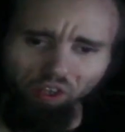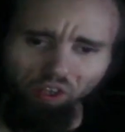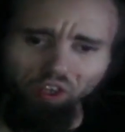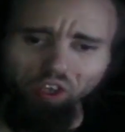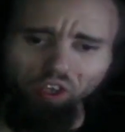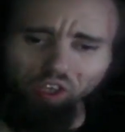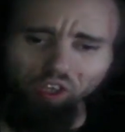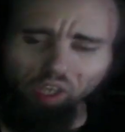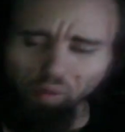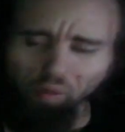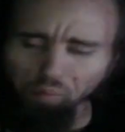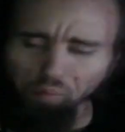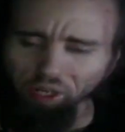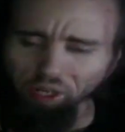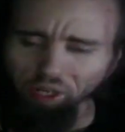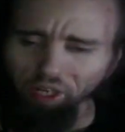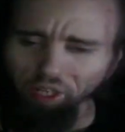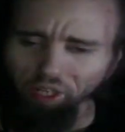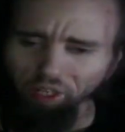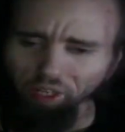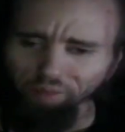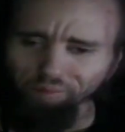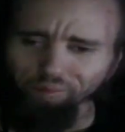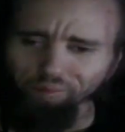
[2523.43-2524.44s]

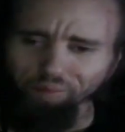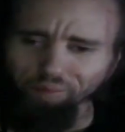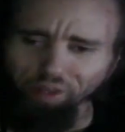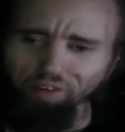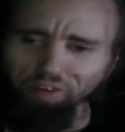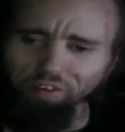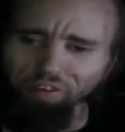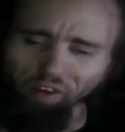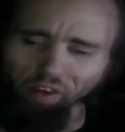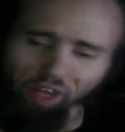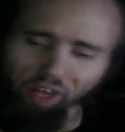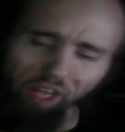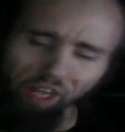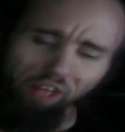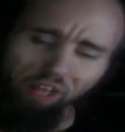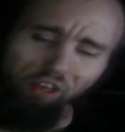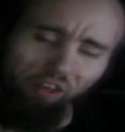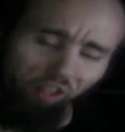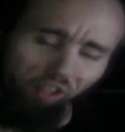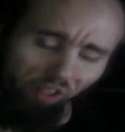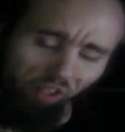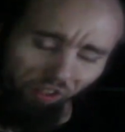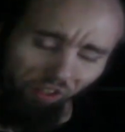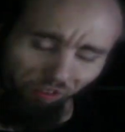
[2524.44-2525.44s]
committing
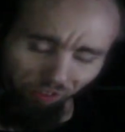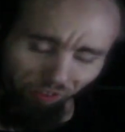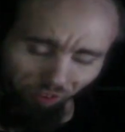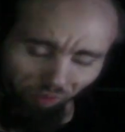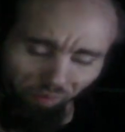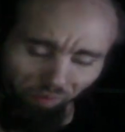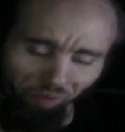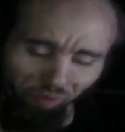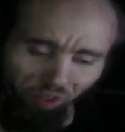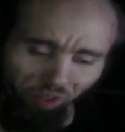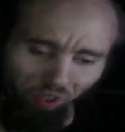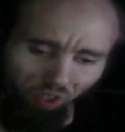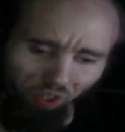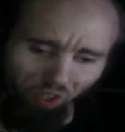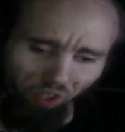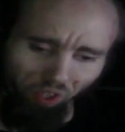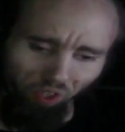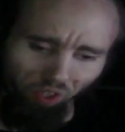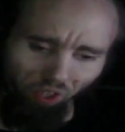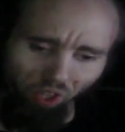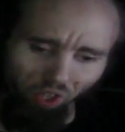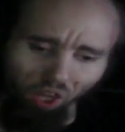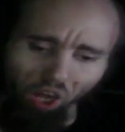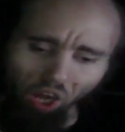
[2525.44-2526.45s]
vigilanteism
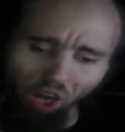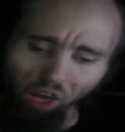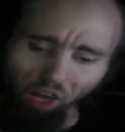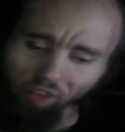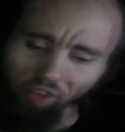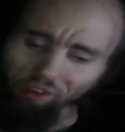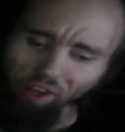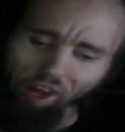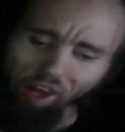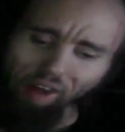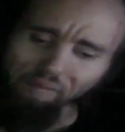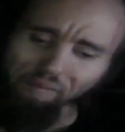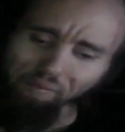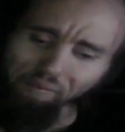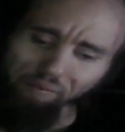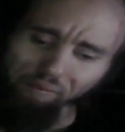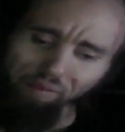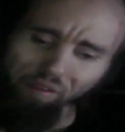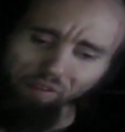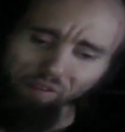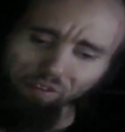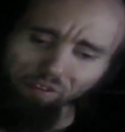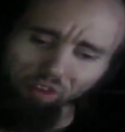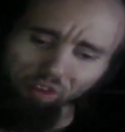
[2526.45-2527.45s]
on top of
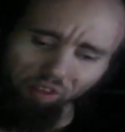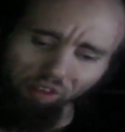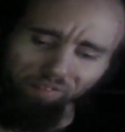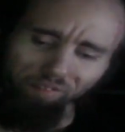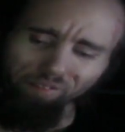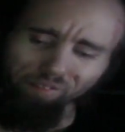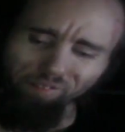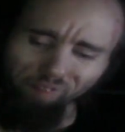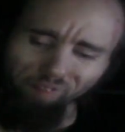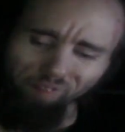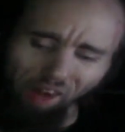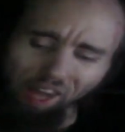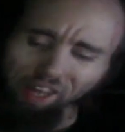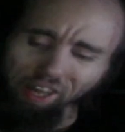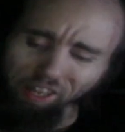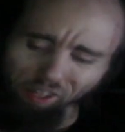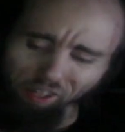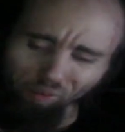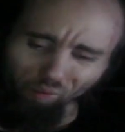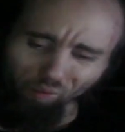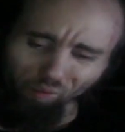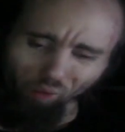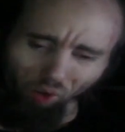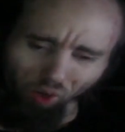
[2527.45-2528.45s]
using
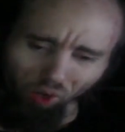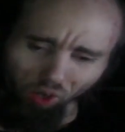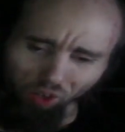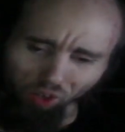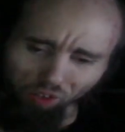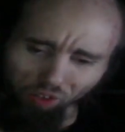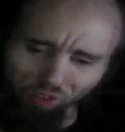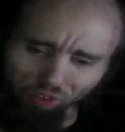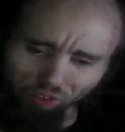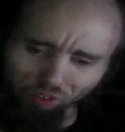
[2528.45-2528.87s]
fighting words